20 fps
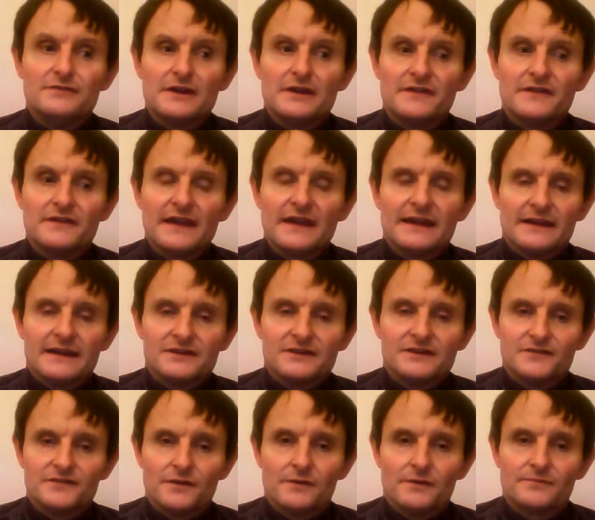know the English
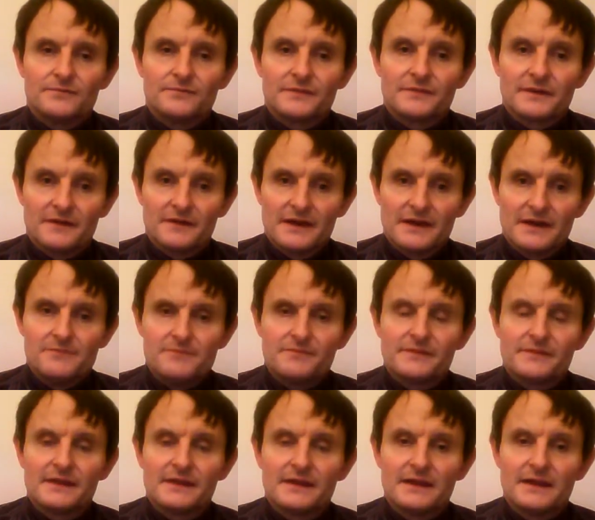for. All right,
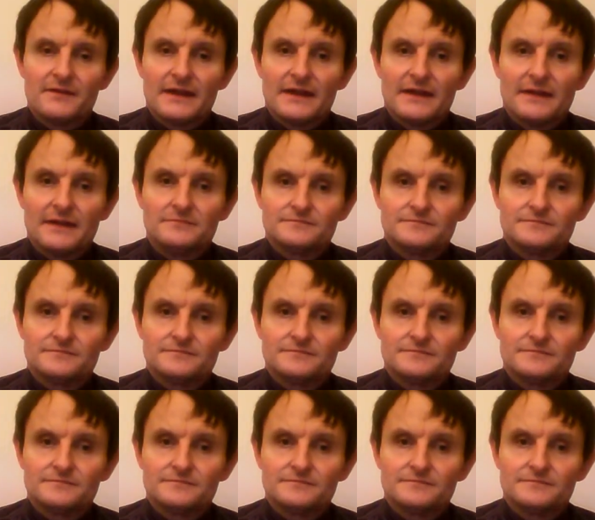here we go.